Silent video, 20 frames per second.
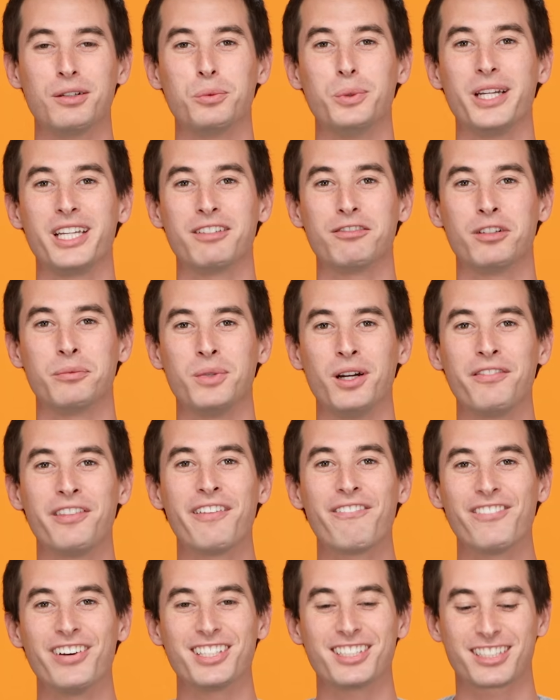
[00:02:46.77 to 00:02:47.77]
we can remove
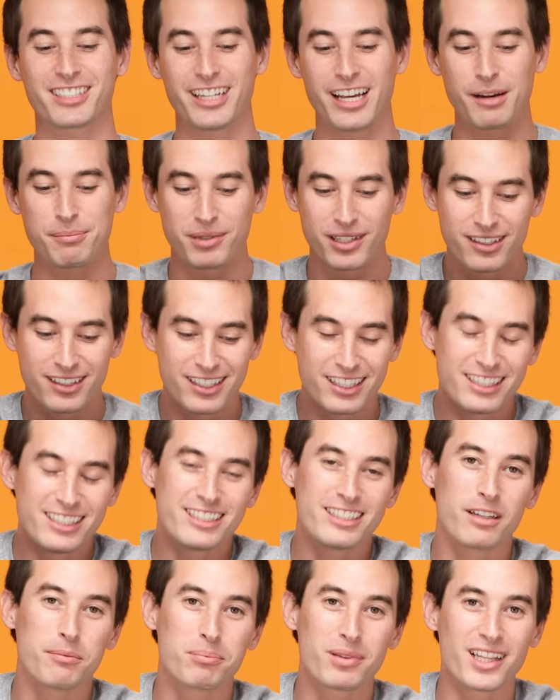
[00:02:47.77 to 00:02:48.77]
the footstep.
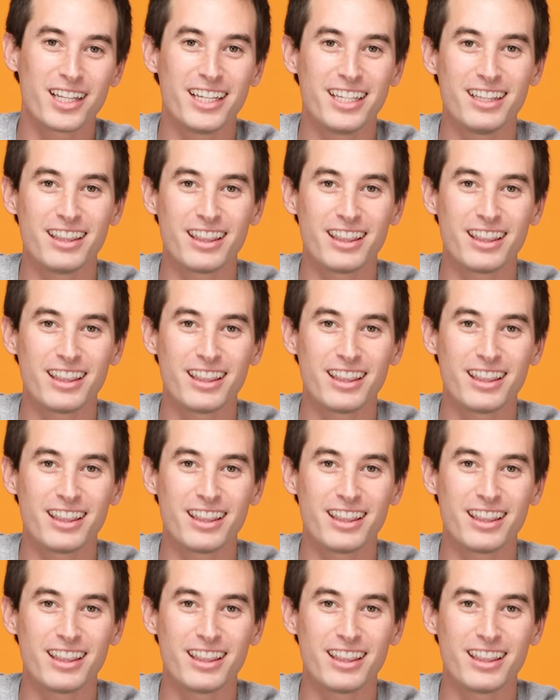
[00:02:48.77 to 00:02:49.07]
Simply